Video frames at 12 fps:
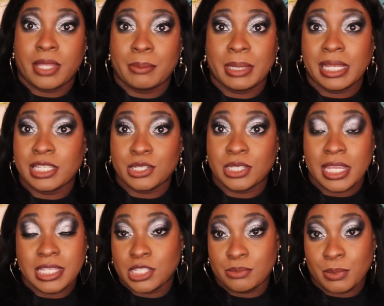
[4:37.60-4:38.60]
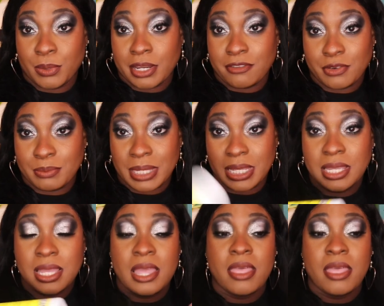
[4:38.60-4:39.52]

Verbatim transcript: I mean, that's it's just been working for me.